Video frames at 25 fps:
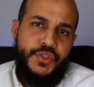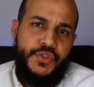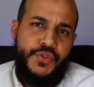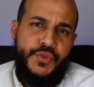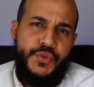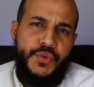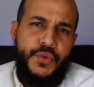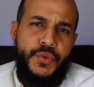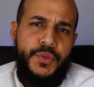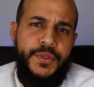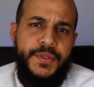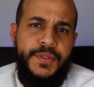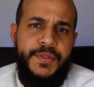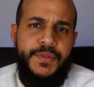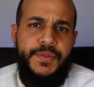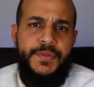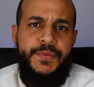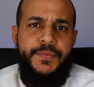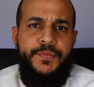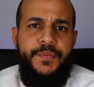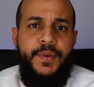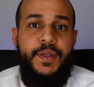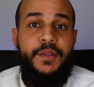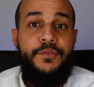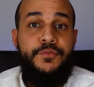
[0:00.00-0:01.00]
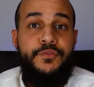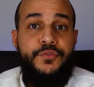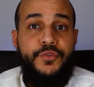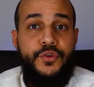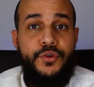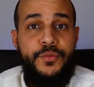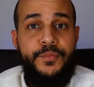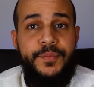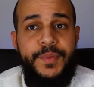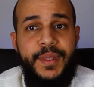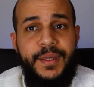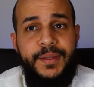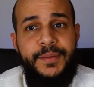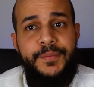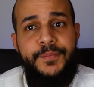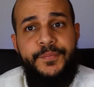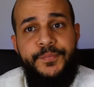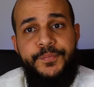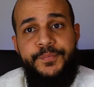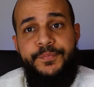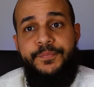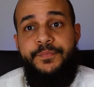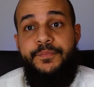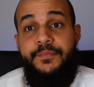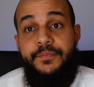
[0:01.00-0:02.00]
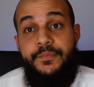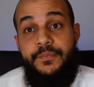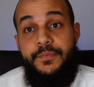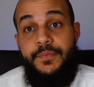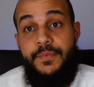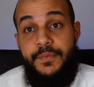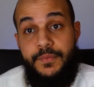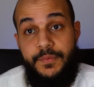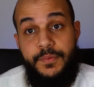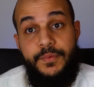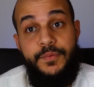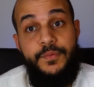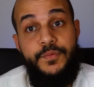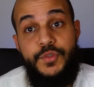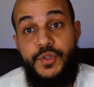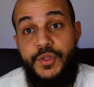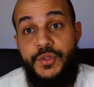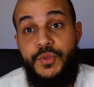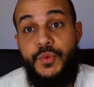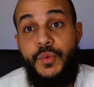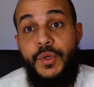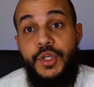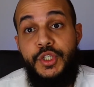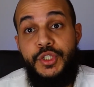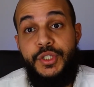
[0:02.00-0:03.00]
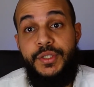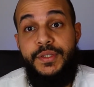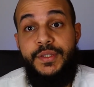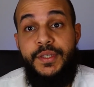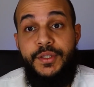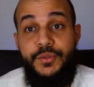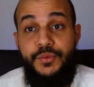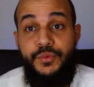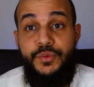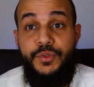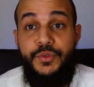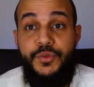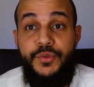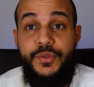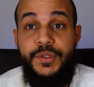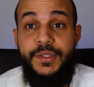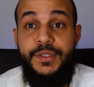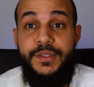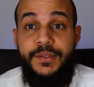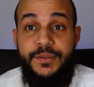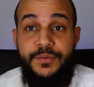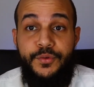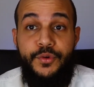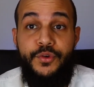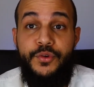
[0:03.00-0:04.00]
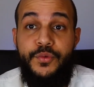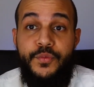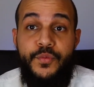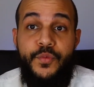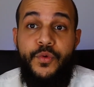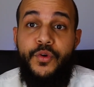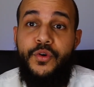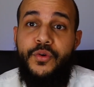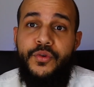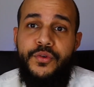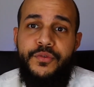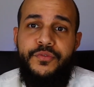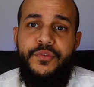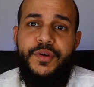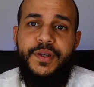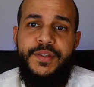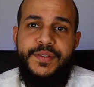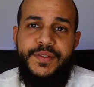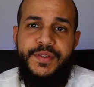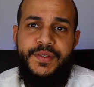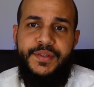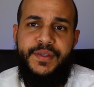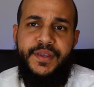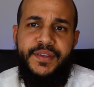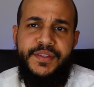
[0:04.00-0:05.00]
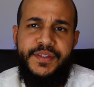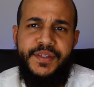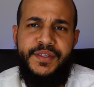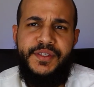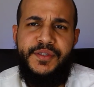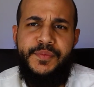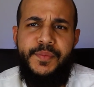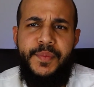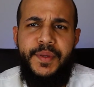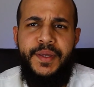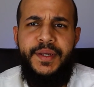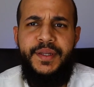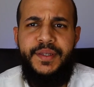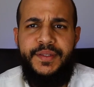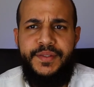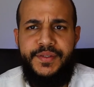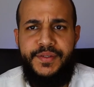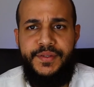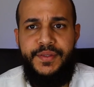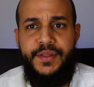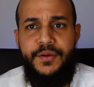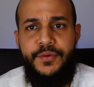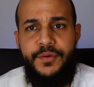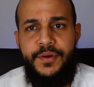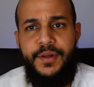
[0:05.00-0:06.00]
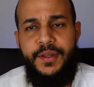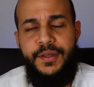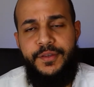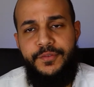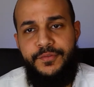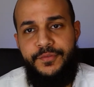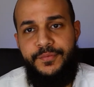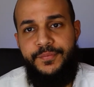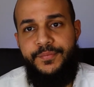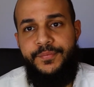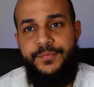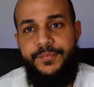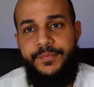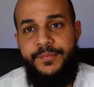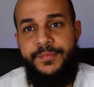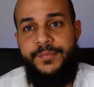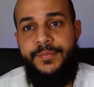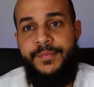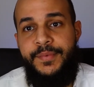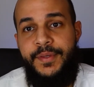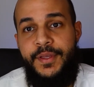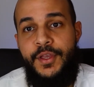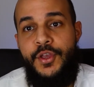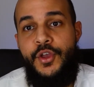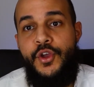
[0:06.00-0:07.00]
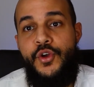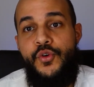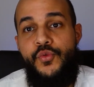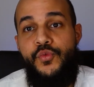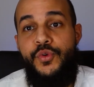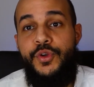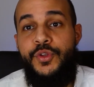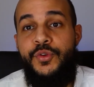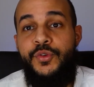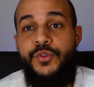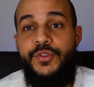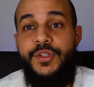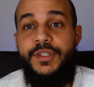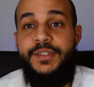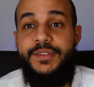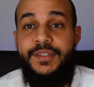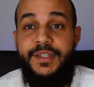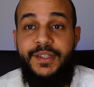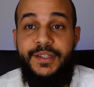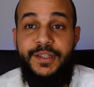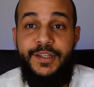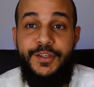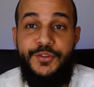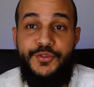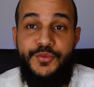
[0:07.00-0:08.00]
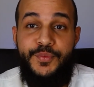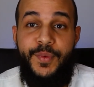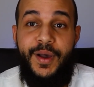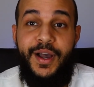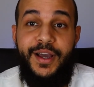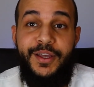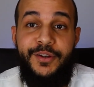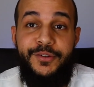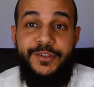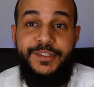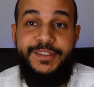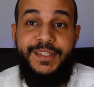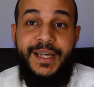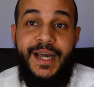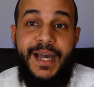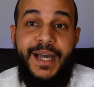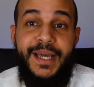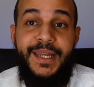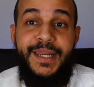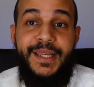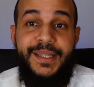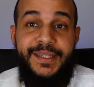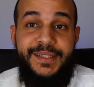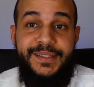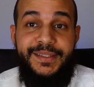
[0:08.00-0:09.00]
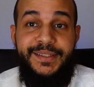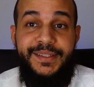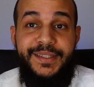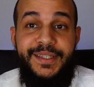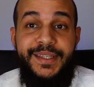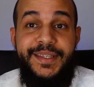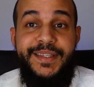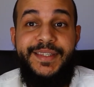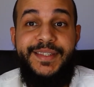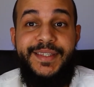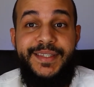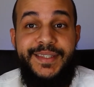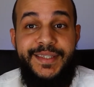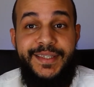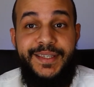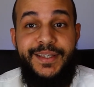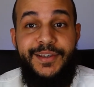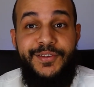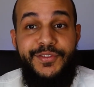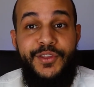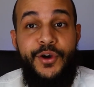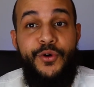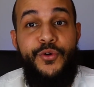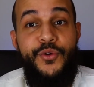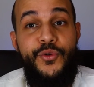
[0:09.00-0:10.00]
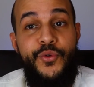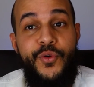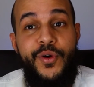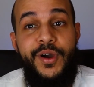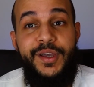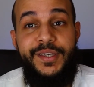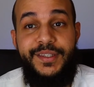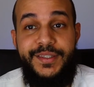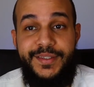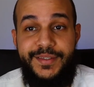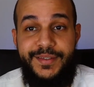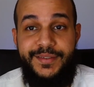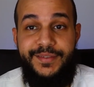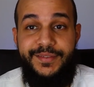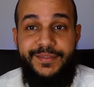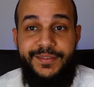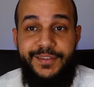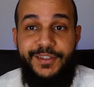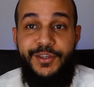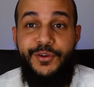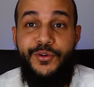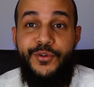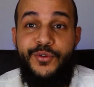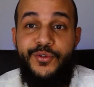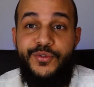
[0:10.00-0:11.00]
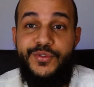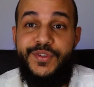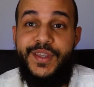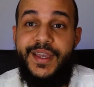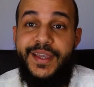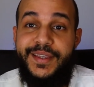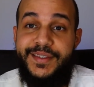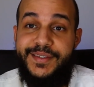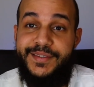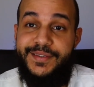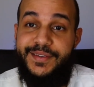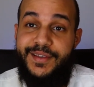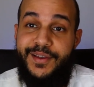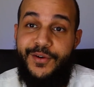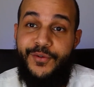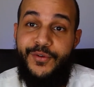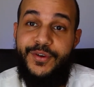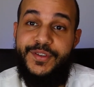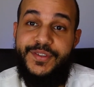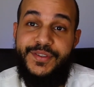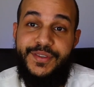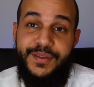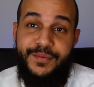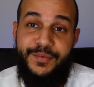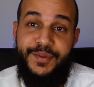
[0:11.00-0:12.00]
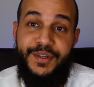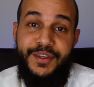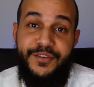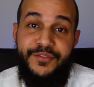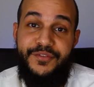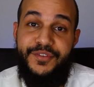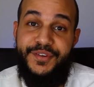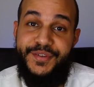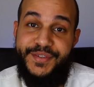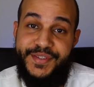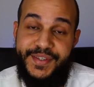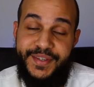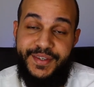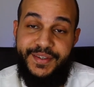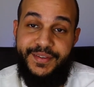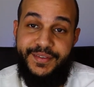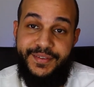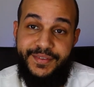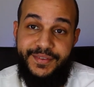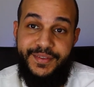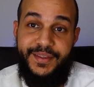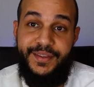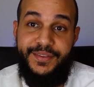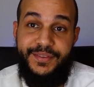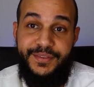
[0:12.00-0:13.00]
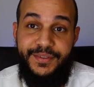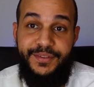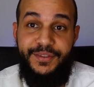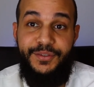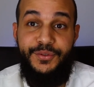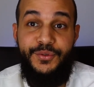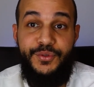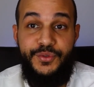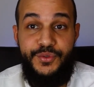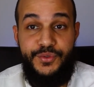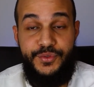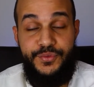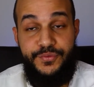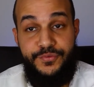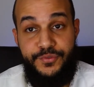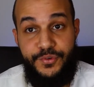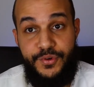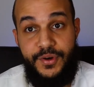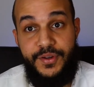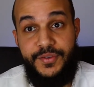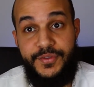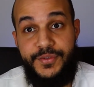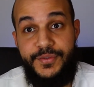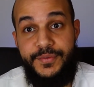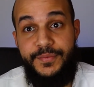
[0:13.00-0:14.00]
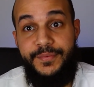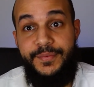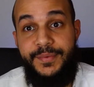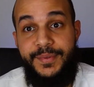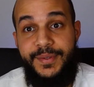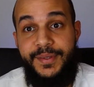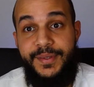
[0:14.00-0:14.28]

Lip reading: stories and from the situation that we already, all of us has experienced in our life, we know that Allah subhanahu wa ta'ala, He is the all-wise. He always has a wisdom in everything that He does for us.